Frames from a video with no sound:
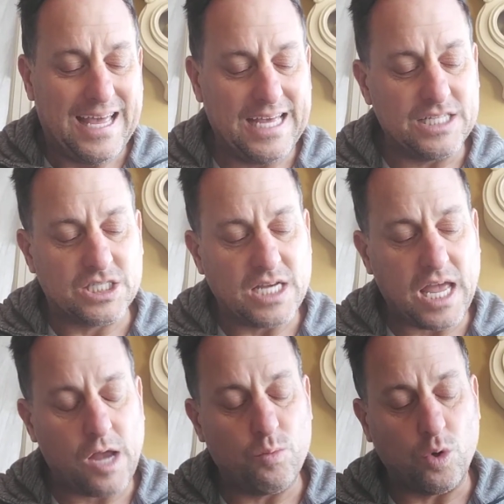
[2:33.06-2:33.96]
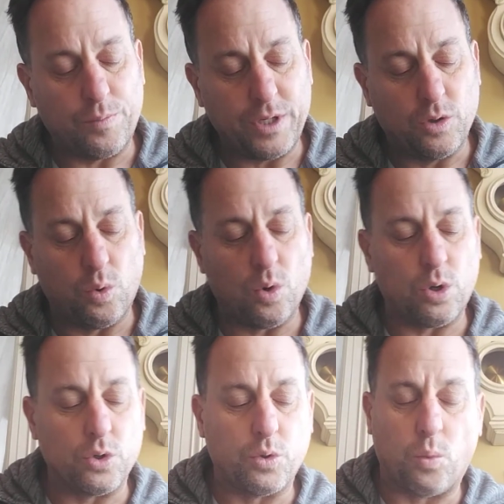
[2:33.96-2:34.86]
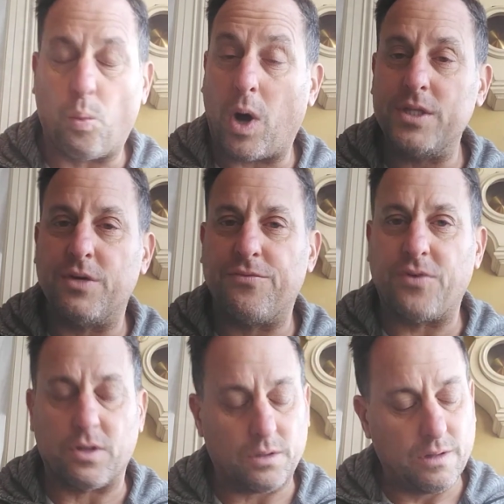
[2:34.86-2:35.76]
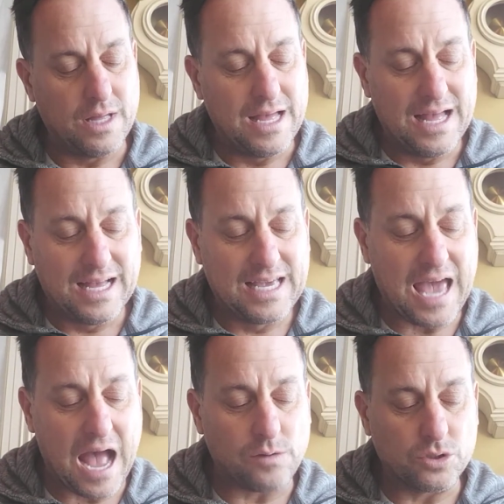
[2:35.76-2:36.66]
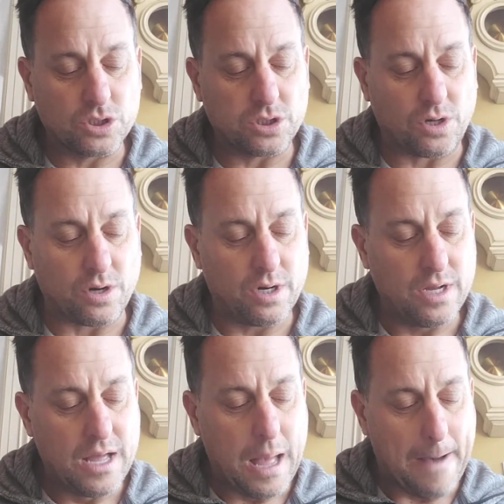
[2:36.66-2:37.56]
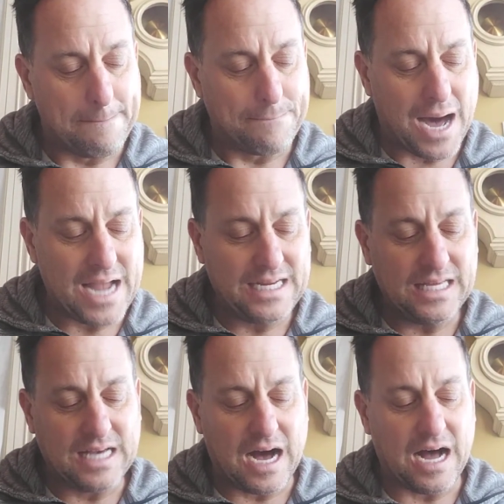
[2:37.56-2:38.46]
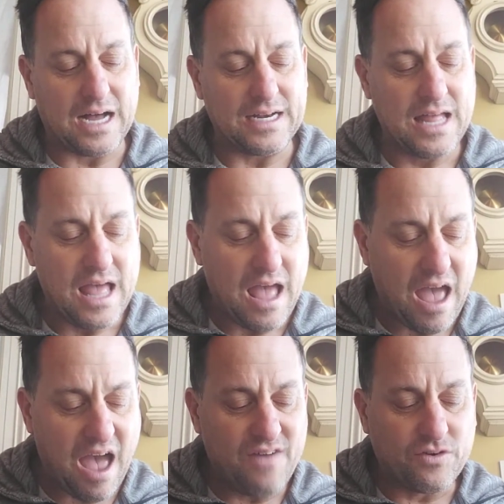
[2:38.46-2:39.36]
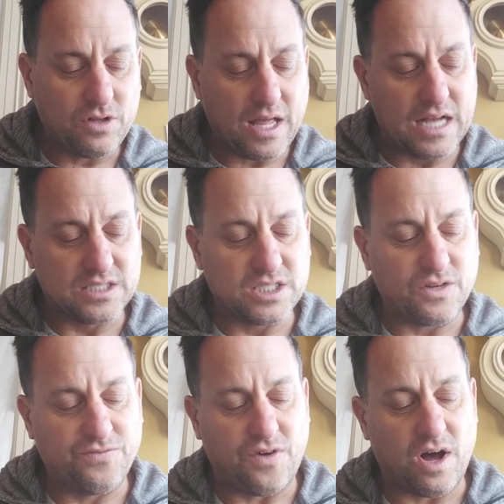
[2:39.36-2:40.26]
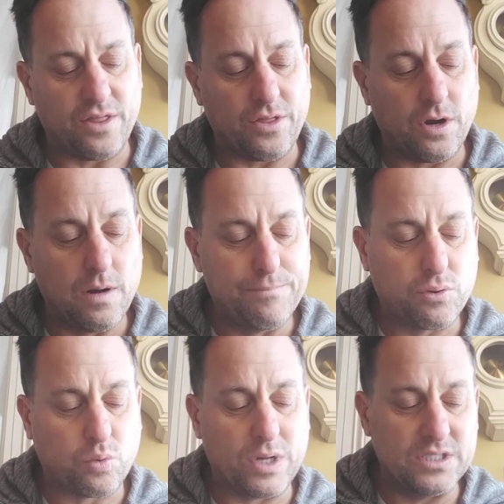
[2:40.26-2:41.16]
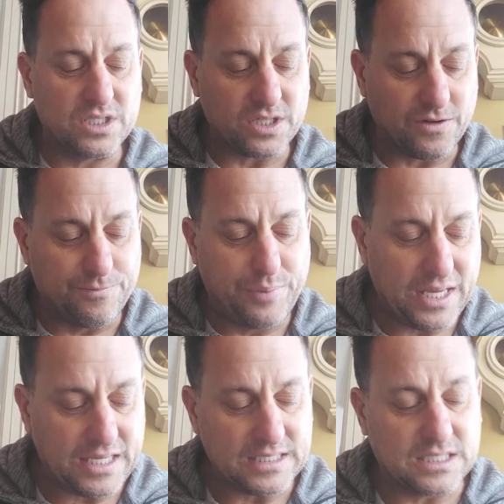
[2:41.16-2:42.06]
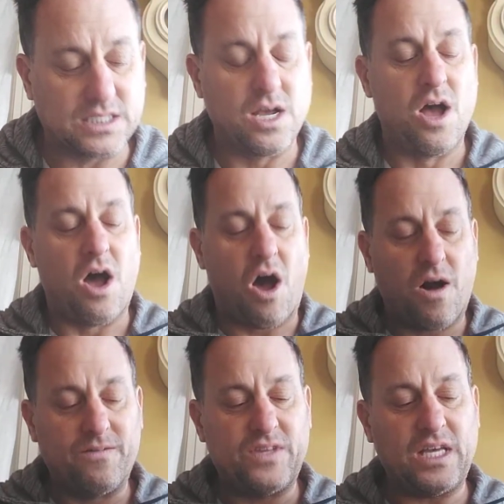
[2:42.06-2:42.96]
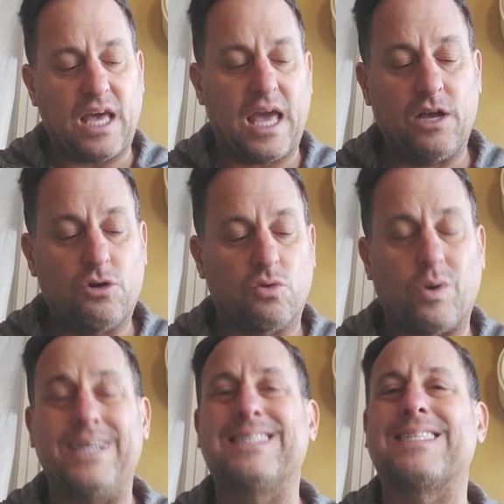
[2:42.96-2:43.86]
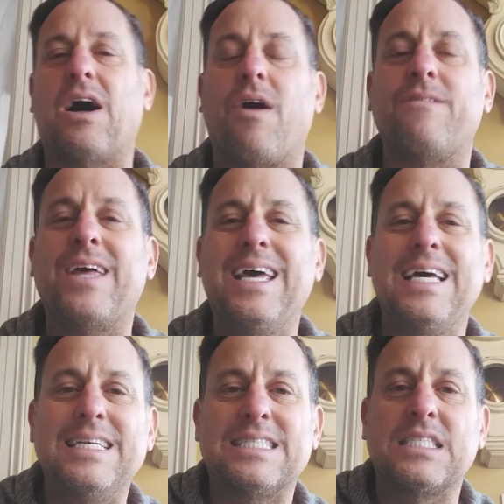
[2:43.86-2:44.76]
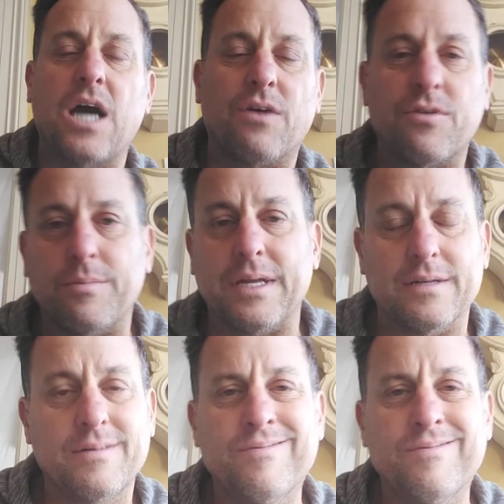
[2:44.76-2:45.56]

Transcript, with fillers: His name will be called Wonderful, Counselor, Mighty God, Everlasting Father, Prince of Peace, of the increase of his government.